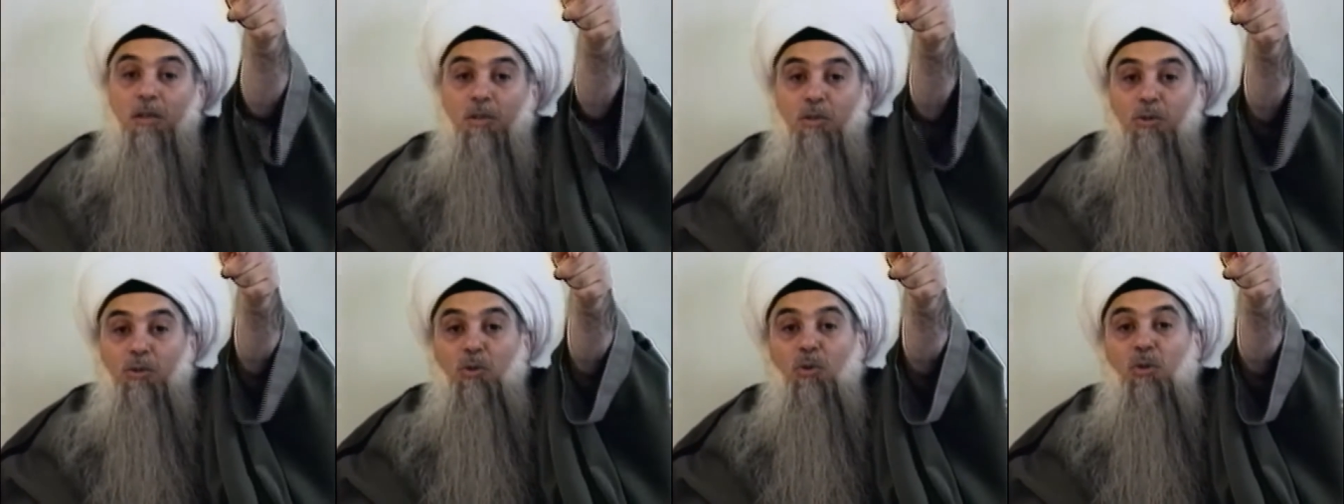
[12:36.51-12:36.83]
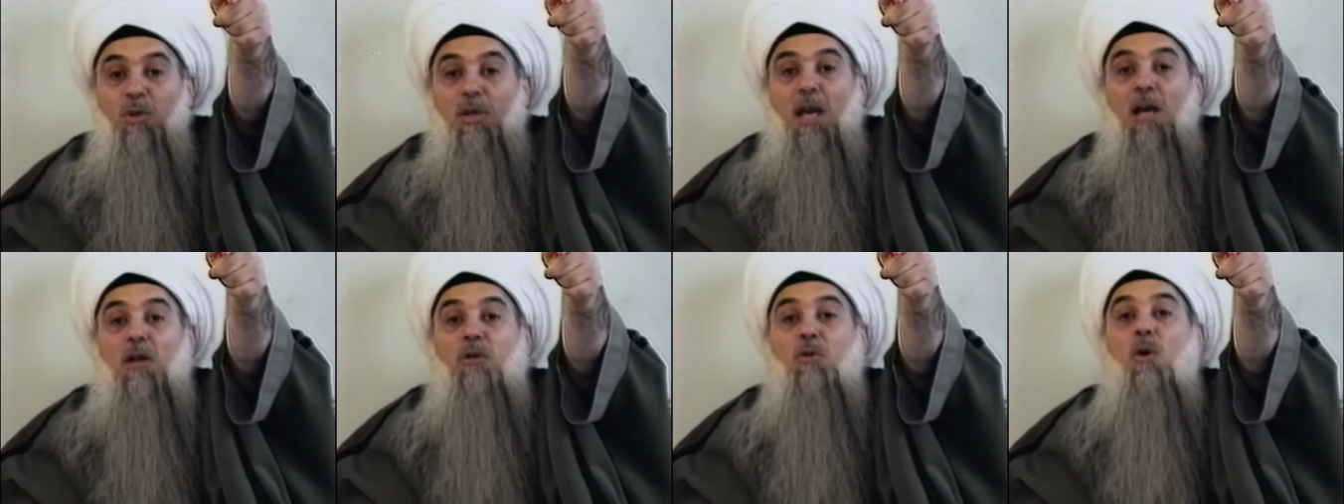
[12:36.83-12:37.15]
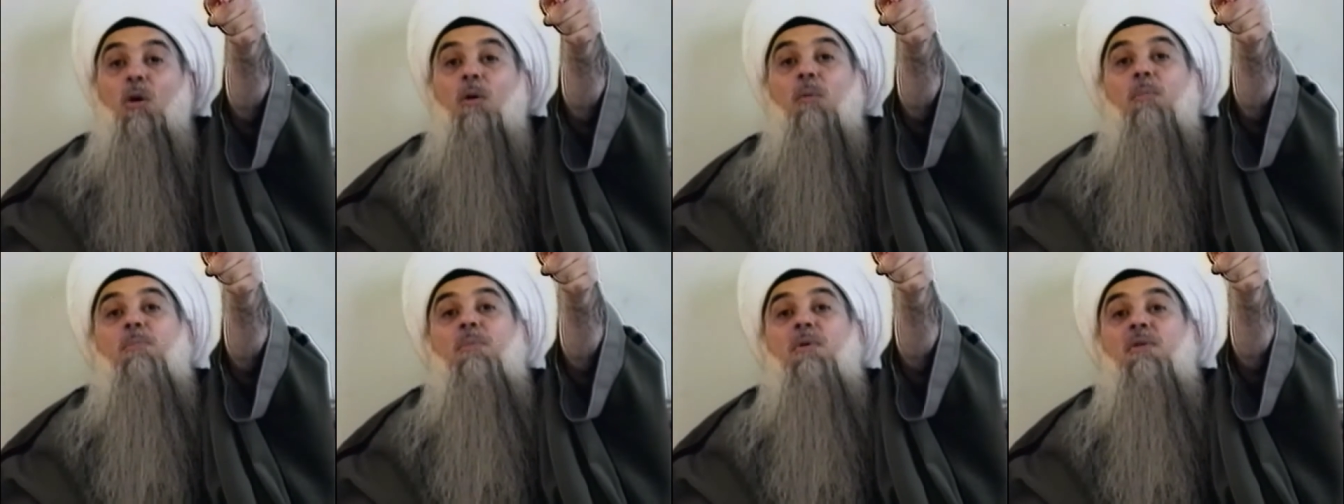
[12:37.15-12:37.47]
you can
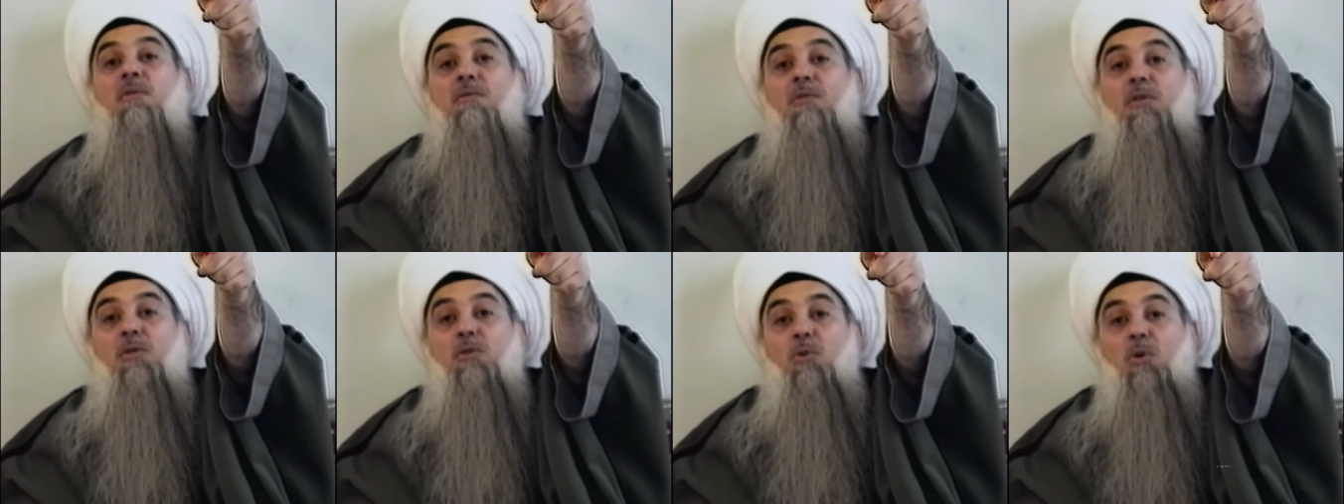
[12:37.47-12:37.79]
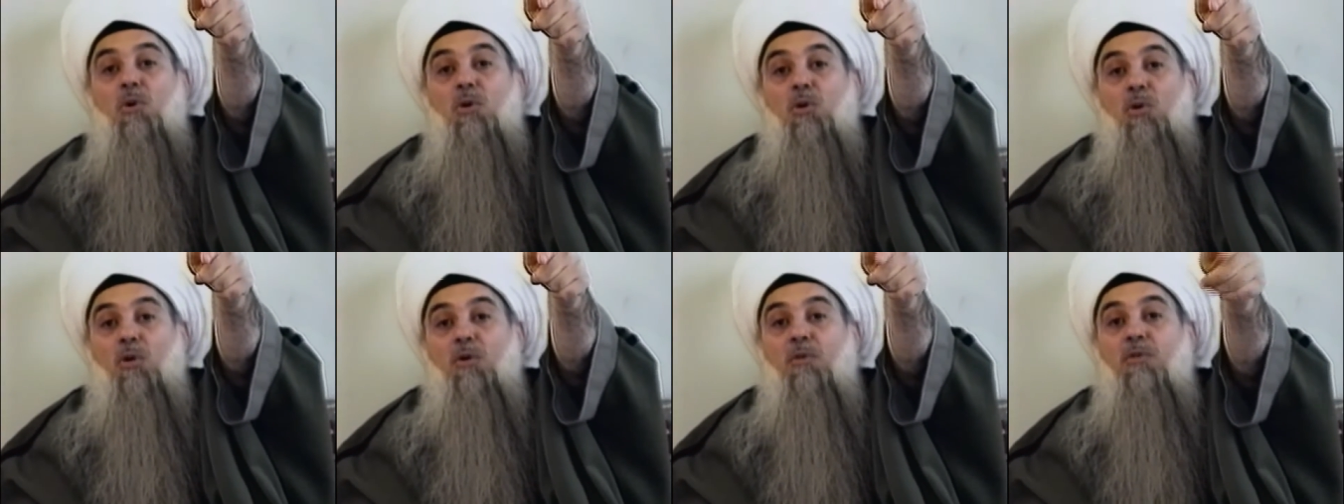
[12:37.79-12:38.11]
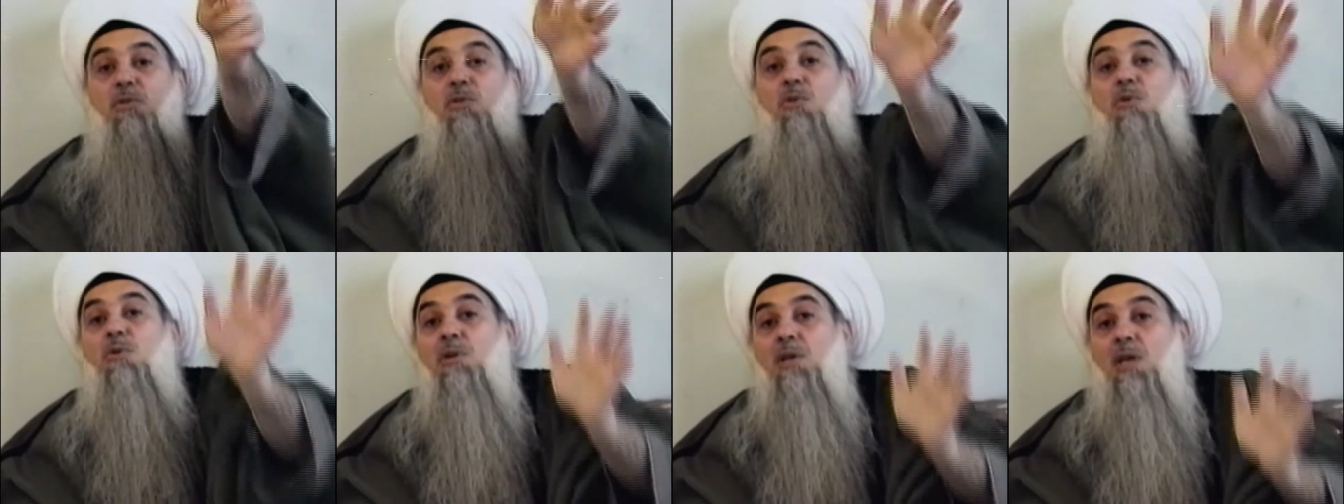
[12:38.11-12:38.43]
open the door of
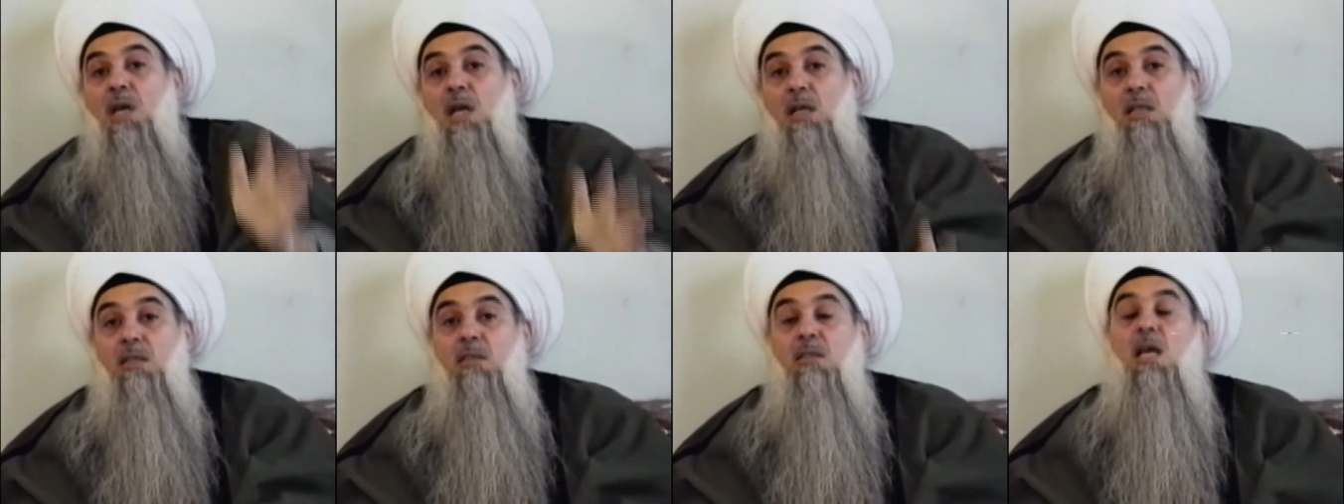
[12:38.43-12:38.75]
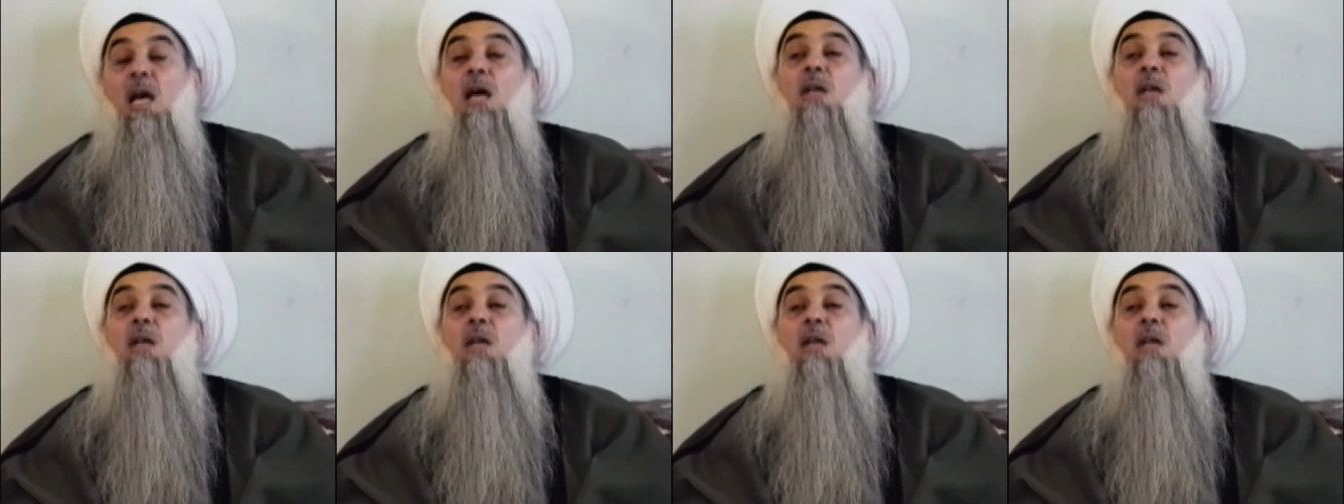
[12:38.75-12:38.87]
your reality.